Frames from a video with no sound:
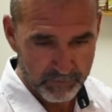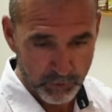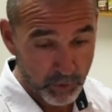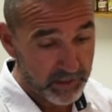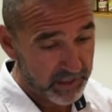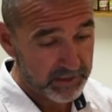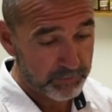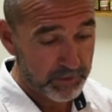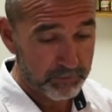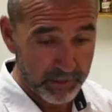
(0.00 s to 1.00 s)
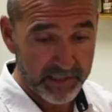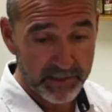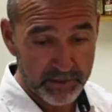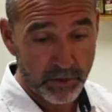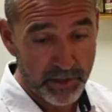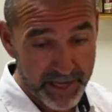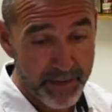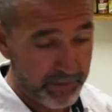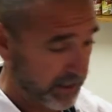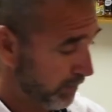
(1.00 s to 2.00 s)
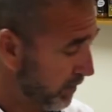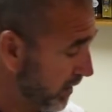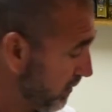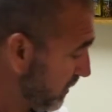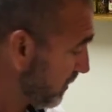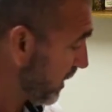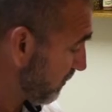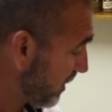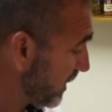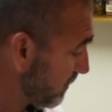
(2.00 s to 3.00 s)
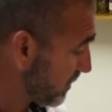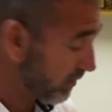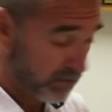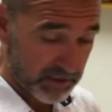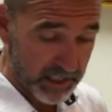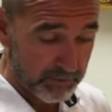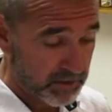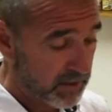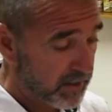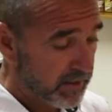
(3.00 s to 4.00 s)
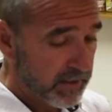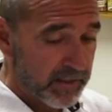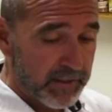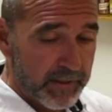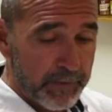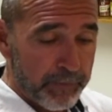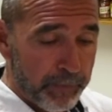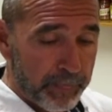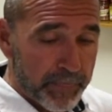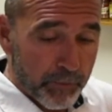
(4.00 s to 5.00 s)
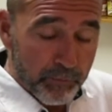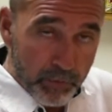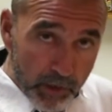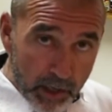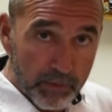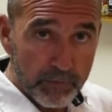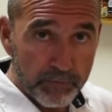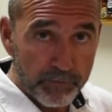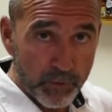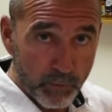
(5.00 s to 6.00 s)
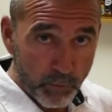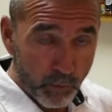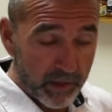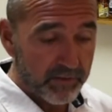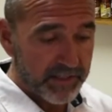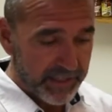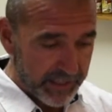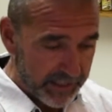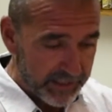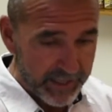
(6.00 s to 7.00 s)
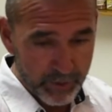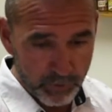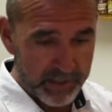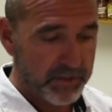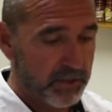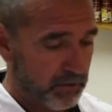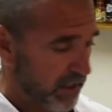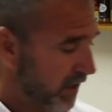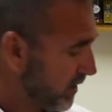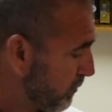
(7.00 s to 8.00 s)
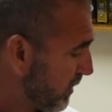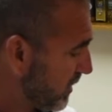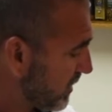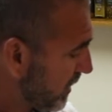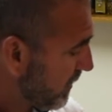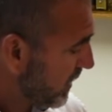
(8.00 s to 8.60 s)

You can actually put baking soda and baking powder in there. I've done it several times. The problem with getting that ratio down is because